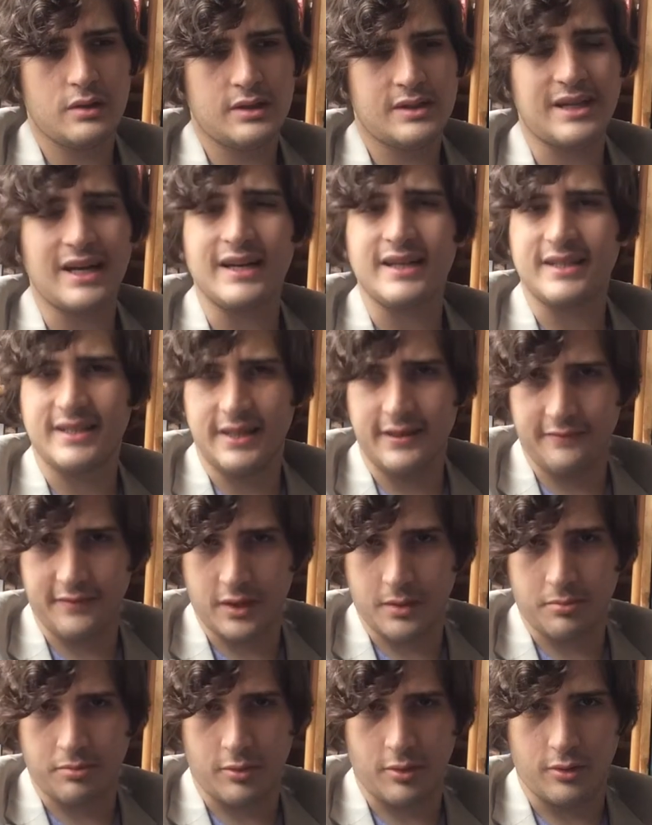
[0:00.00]
scientific
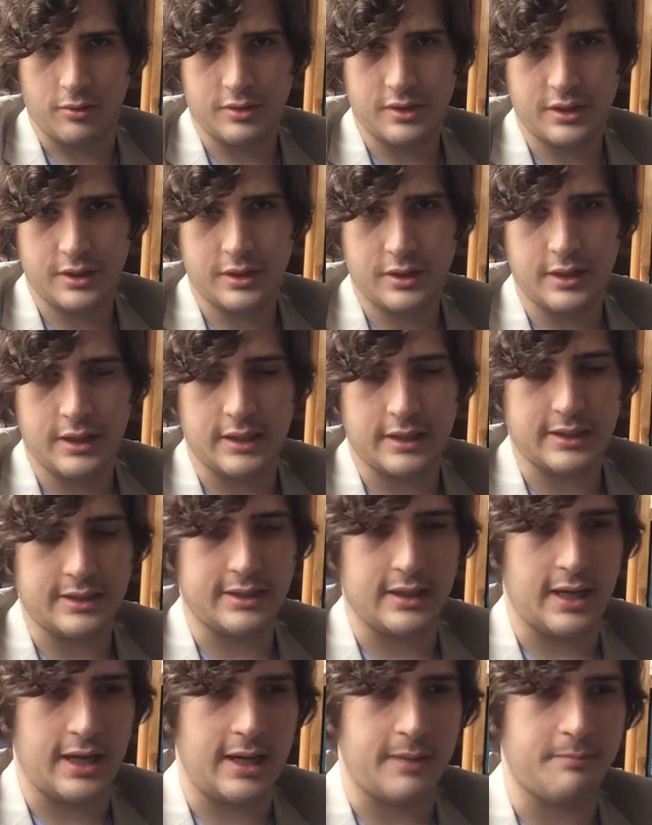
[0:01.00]
approach at the
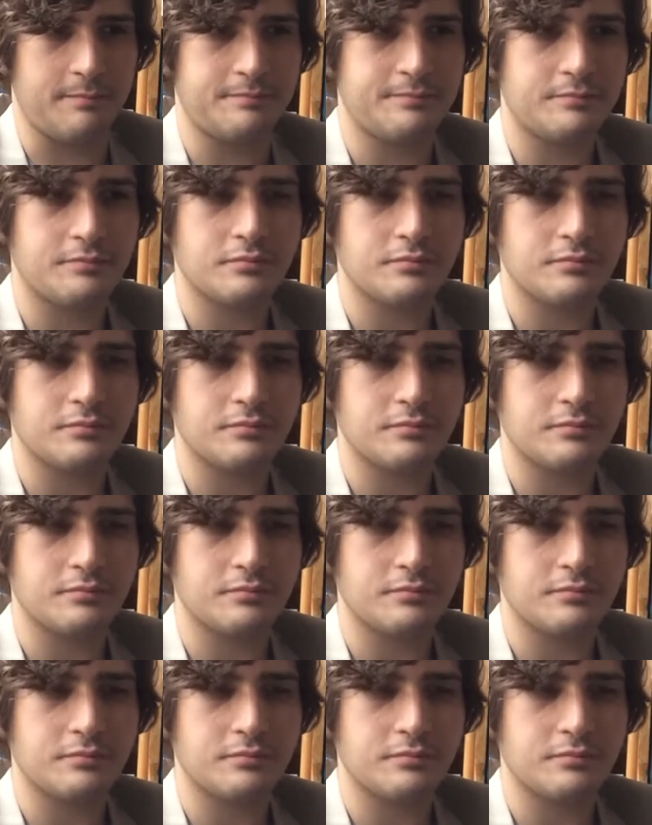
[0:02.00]
time